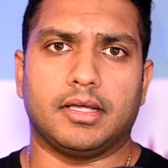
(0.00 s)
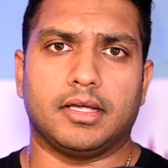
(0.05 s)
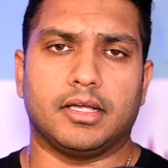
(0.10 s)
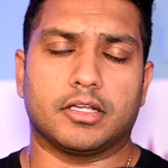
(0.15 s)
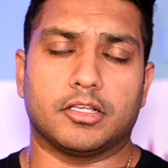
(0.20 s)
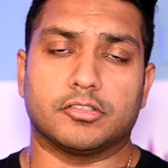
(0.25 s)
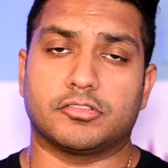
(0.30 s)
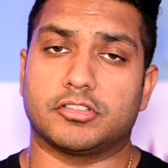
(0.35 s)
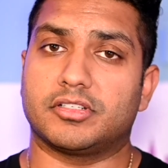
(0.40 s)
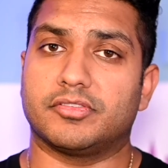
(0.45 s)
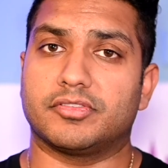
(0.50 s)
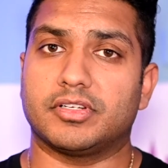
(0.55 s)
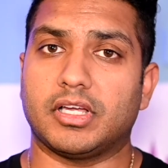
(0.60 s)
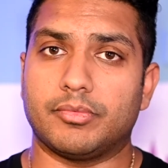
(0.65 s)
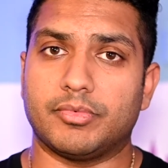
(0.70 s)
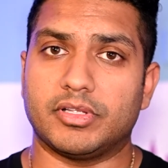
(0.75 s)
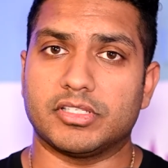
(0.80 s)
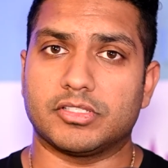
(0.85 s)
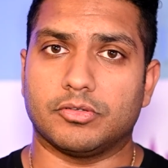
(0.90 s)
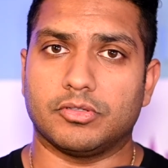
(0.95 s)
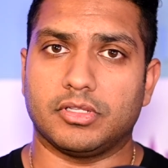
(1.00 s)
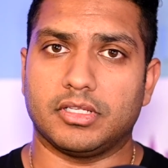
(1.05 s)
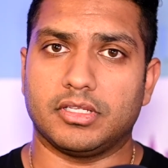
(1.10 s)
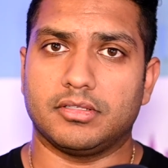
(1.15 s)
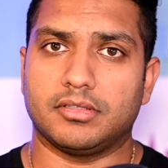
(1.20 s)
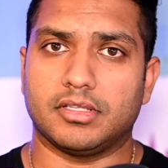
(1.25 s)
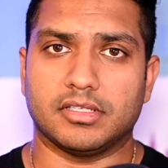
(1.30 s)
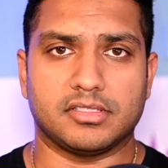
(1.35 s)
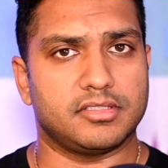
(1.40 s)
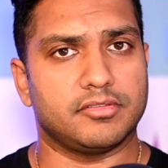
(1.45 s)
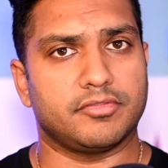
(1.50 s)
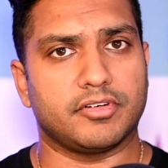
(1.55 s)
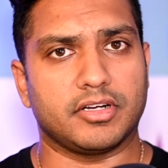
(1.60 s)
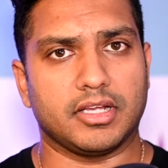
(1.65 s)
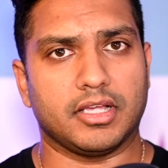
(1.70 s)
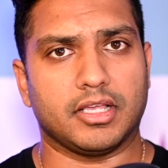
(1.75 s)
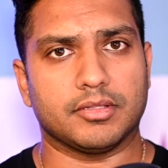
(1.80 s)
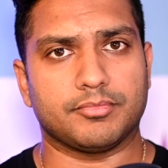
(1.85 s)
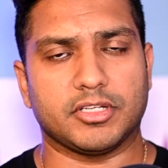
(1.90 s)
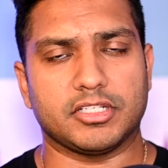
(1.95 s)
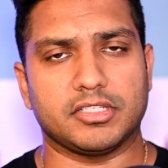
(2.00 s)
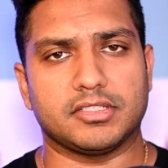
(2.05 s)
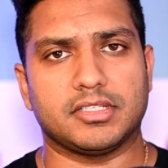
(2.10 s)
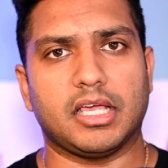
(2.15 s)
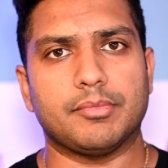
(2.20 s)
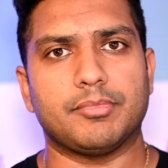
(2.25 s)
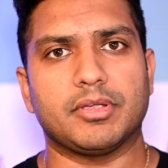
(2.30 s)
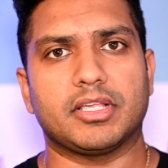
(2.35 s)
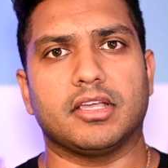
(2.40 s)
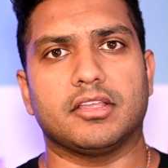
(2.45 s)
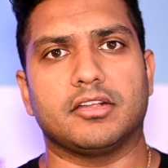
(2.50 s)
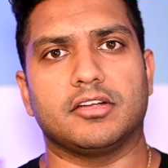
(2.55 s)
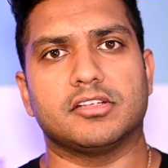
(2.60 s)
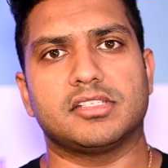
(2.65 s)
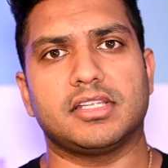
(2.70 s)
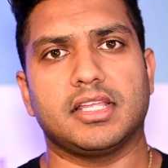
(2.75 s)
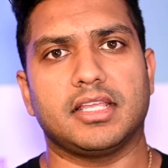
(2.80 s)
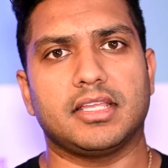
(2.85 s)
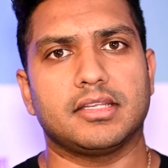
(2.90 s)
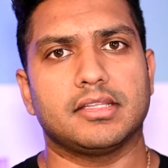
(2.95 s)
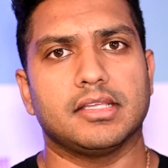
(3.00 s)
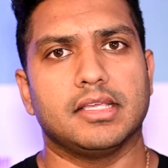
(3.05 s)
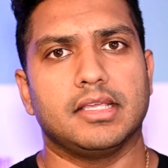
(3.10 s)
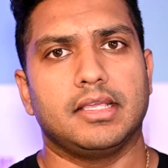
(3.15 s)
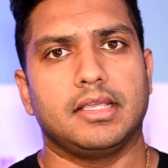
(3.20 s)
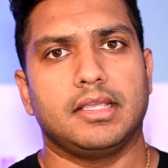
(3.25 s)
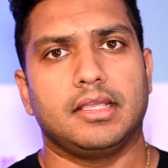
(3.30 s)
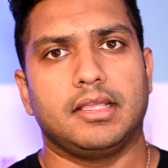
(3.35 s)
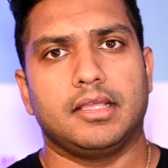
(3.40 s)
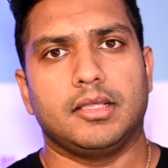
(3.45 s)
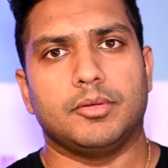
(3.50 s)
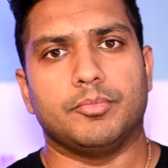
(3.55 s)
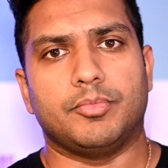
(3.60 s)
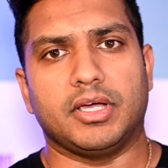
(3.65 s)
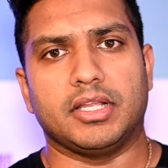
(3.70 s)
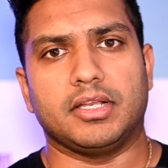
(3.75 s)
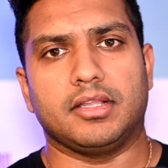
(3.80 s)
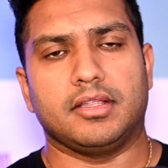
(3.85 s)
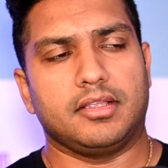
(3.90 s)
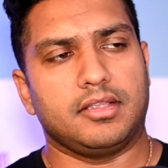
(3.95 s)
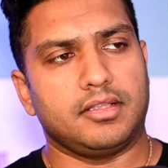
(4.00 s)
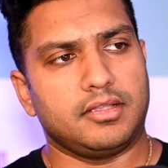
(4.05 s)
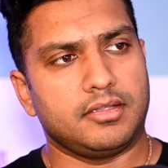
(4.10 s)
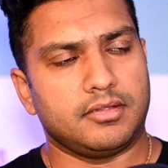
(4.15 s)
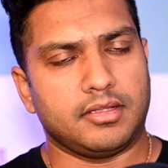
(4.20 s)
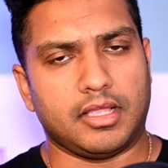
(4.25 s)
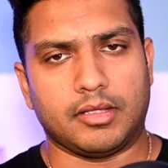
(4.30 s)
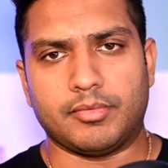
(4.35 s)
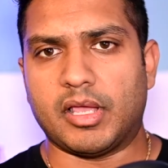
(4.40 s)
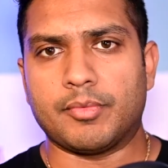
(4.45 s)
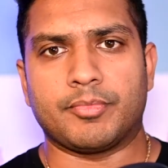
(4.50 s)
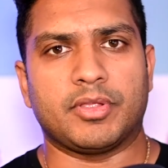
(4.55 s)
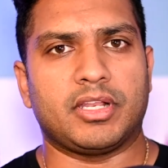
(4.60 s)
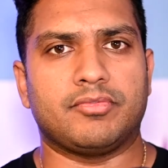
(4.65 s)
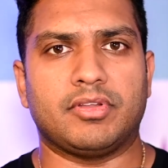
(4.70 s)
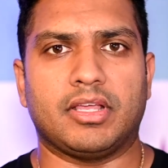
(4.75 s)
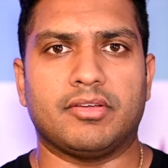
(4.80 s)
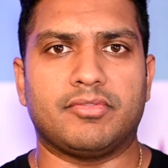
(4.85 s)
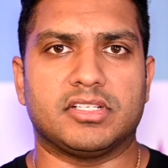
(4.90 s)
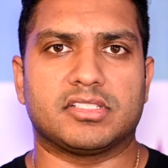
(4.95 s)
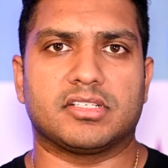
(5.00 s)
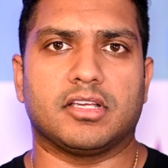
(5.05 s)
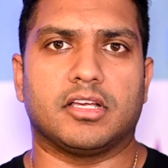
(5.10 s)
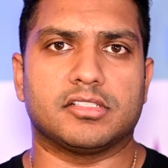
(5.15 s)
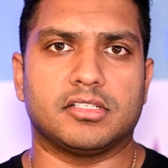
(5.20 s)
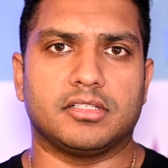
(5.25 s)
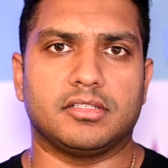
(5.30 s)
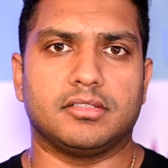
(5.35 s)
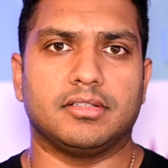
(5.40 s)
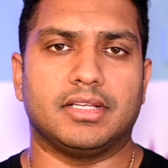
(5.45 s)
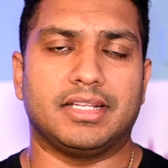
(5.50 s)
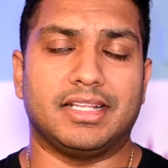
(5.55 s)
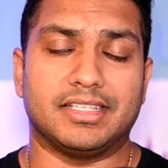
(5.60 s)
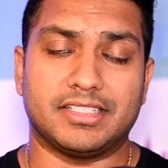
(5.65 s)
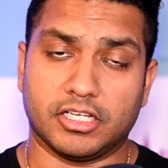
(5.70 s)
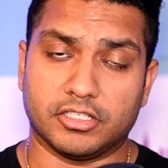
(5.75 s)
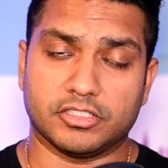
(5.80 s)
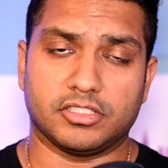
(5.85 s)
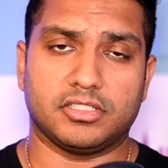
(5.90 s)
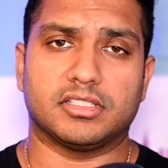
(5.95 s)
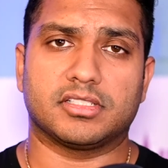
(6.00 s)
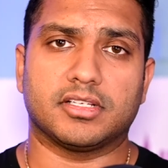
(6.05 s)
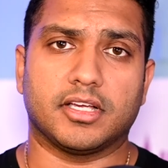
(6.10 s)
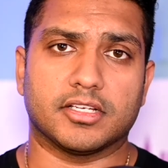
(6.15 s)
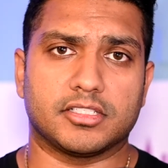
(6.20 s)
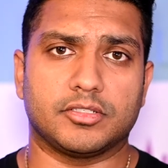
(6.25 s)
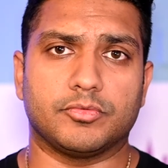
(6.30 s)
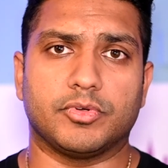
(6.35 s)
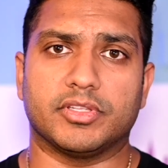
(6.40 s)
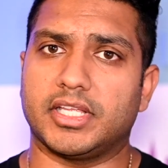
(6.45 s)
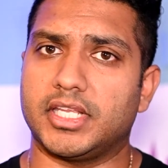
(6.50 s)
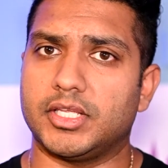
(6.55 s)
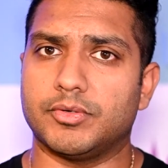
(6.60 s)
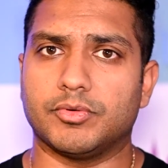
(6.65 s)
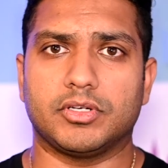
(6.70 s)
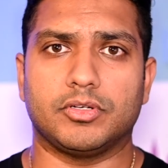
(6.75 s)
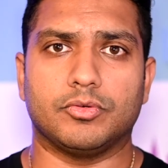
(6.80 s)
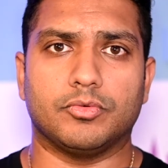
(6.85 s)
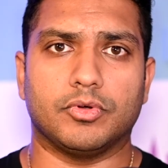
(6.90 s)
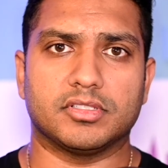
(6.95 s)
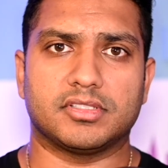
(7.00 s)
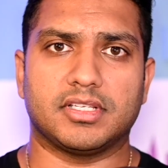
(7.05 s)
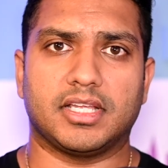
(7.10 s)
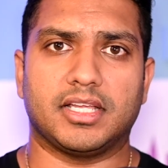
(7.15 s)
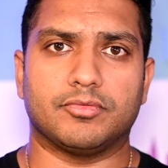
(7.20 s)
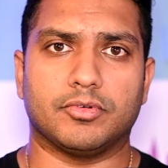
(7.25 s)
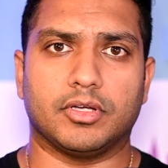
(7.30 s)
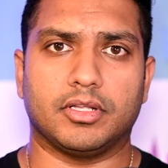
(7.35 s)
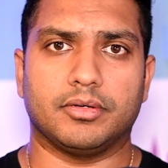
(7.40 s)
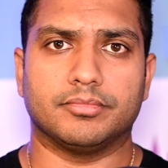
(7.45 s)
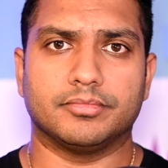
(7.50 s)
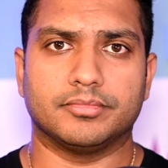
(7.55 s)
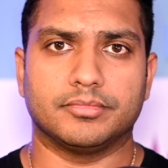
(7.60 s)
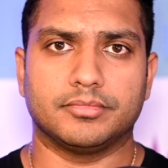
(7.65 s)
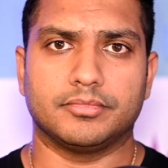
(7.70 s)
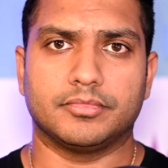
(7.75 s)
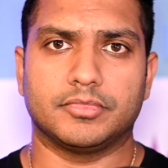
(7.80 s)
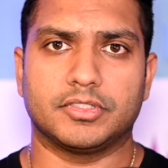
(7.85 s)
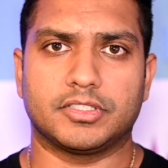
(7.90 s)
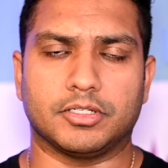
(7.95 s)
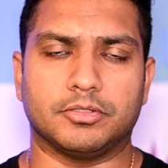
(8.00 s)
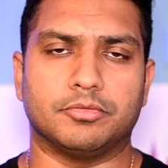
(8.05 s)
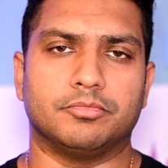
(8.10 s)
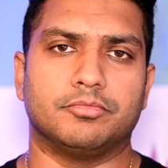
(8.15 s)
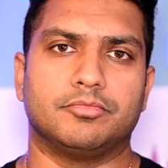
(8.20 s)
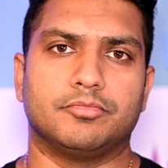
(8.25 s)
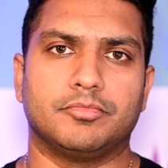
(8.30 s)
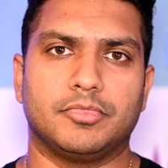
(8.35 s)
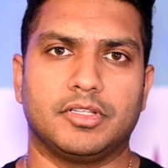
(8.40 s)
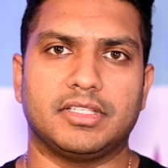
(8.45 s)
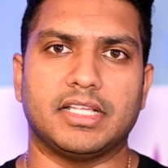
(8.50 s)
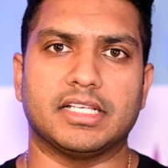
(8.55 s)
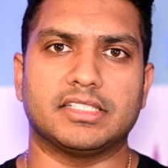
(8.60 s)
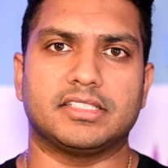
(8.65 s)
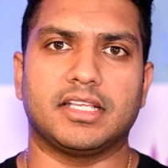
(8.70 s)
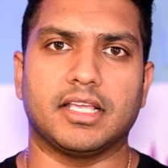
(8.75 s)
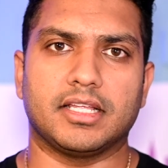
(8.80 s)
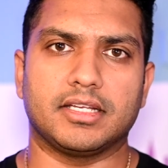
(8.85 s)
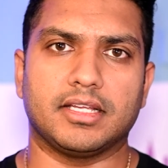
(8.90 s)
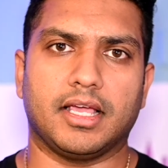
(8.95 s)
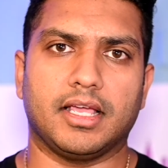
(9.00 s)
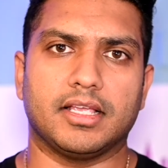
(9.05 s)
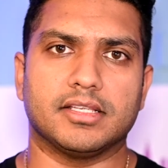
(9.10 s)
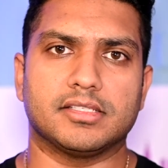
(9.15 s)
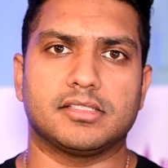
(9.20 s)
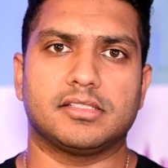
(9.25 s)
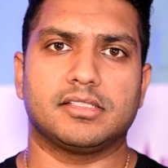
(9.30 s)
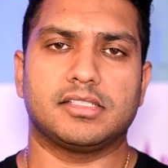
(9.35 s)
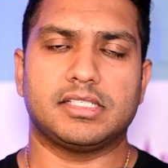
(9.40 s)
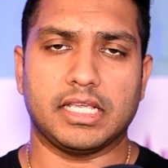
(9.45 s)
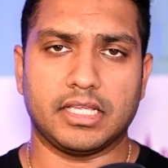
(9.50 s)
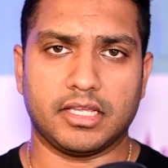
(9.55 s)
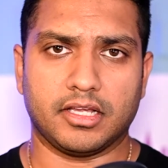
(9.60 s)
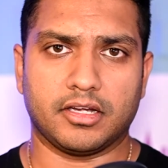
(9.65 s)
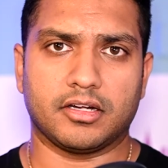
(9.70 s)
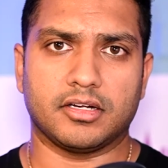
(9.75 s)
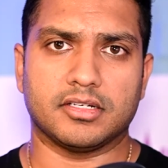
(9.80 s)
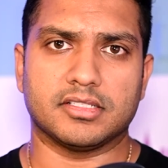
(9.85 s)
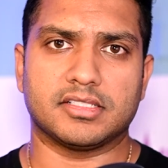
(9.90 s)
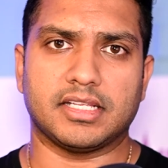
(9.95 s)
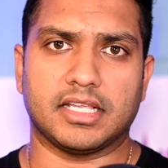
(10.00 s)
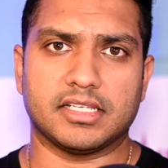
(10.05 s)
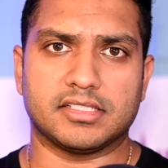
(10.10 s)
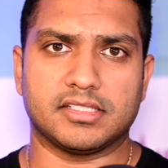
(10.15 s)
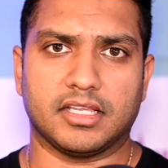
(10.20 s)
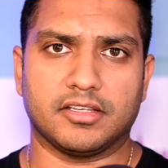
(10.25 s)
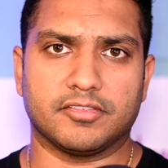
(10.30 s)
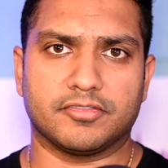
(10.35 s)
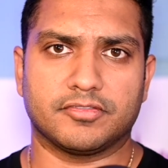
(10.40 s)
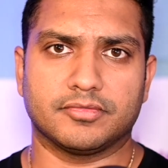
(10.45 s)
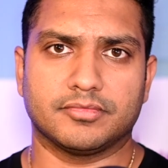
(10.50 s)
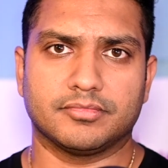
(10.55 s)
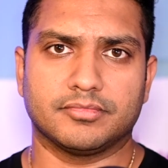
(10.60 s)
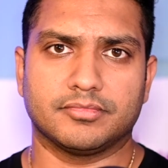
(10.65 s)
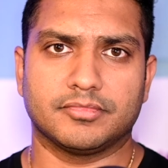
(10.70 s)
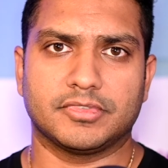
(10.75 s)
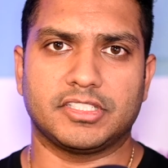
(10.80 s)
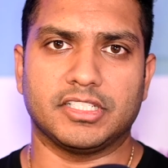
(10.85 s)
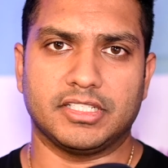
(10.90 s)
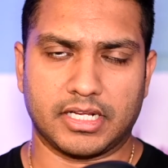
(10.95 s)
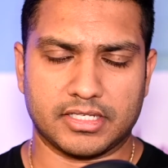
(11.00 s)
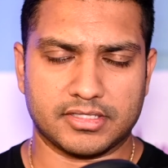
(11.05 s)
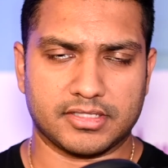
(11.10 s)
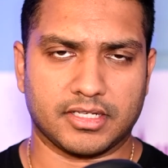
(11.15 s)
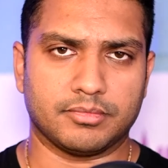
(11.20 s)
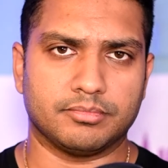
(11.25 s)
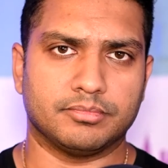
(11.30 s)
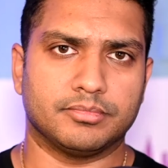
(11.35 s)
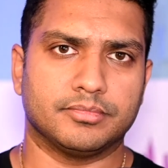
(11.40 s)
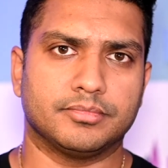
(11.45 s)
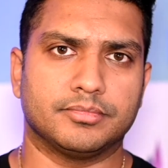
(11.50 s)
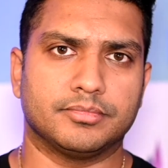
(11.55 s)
Constructive comments only. This is a very hot button topic, I understand. But I'm happy to have a discussion, an intelligent discussion with anyone who wants to have one. So, thanks again, guys. Take care and stay safe. See you next time.